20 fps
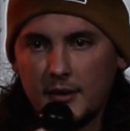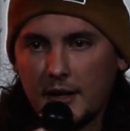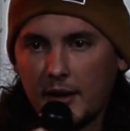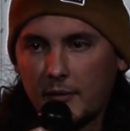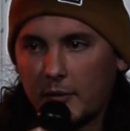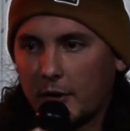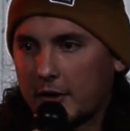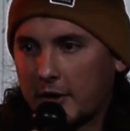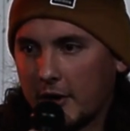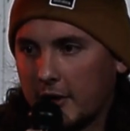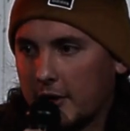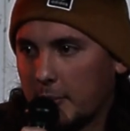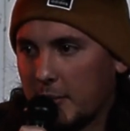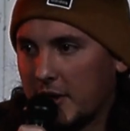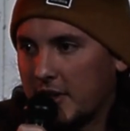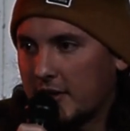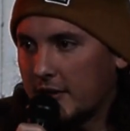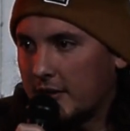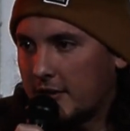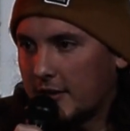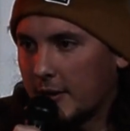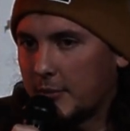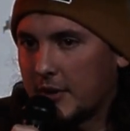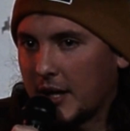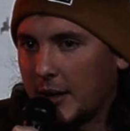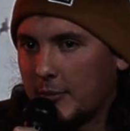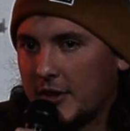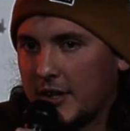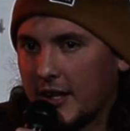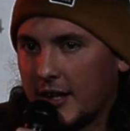It never occurred to me that
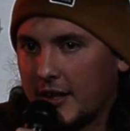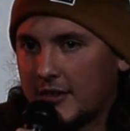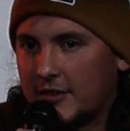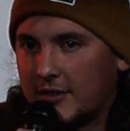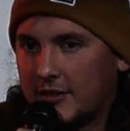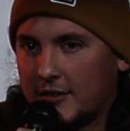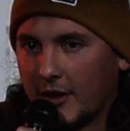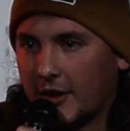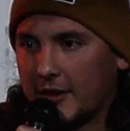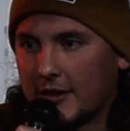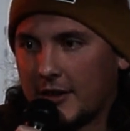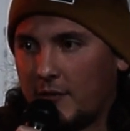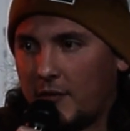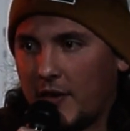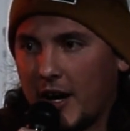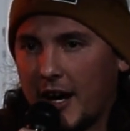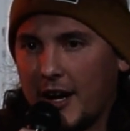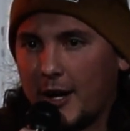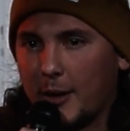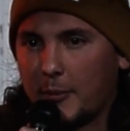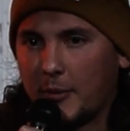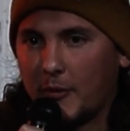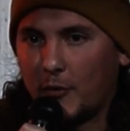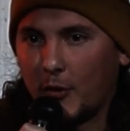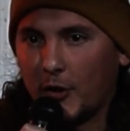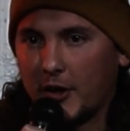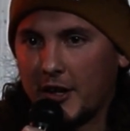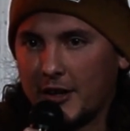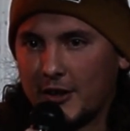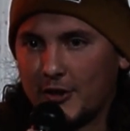sometimes you gotta start the fire
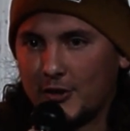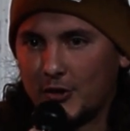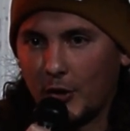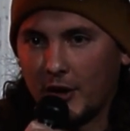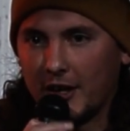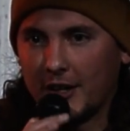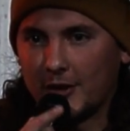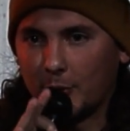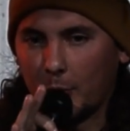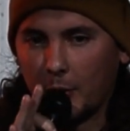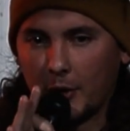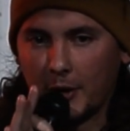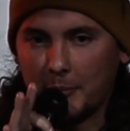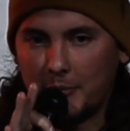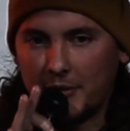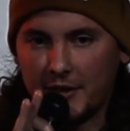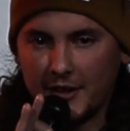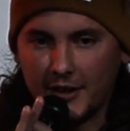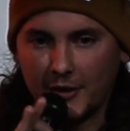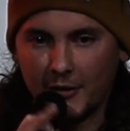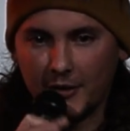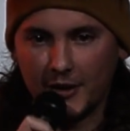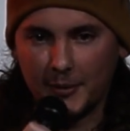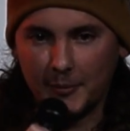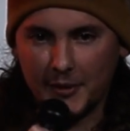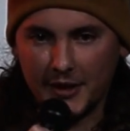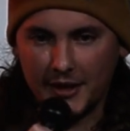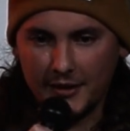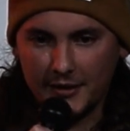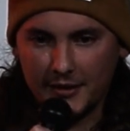before you enjoy its warmth, you know what
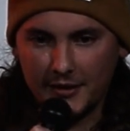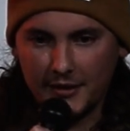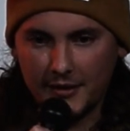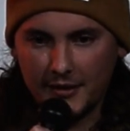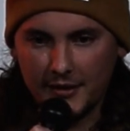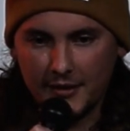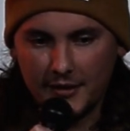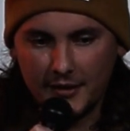I mean?